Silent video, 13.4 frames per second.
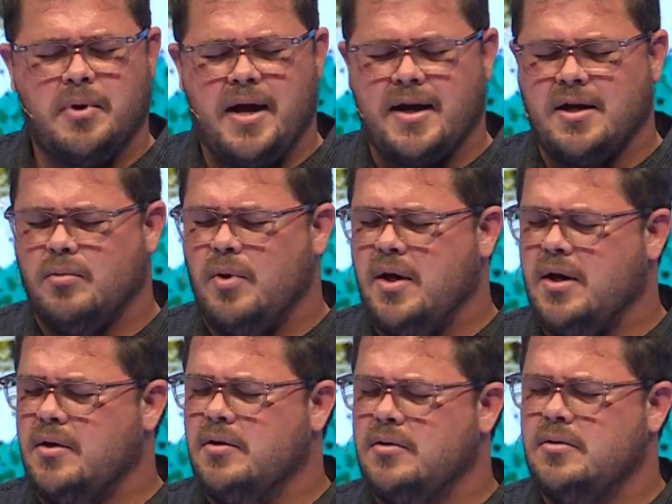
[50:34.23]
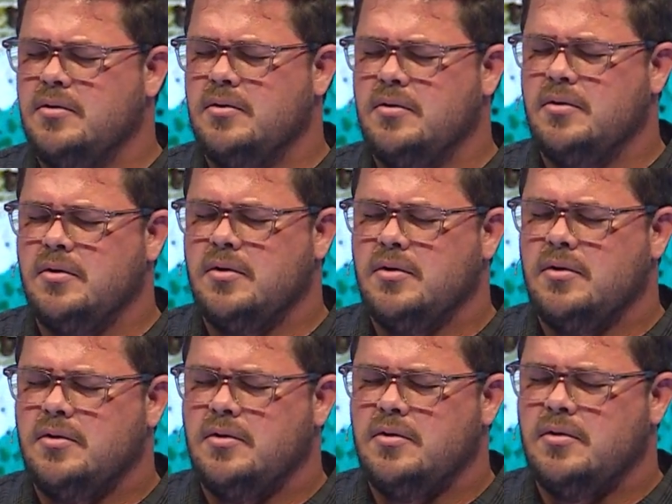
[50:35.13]
black and white
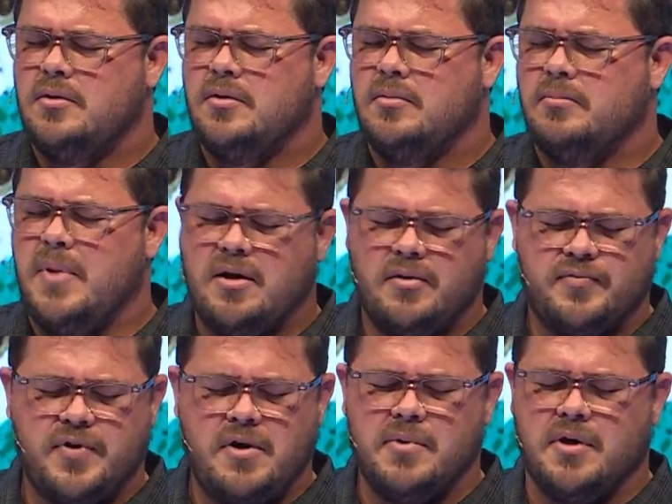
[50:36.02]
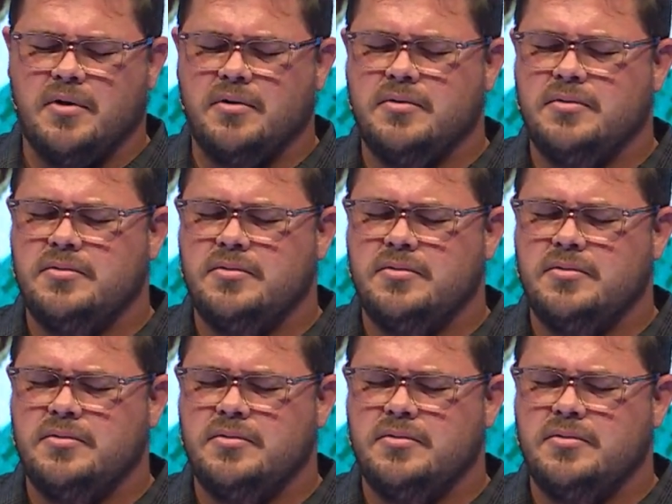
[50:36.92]
male and female,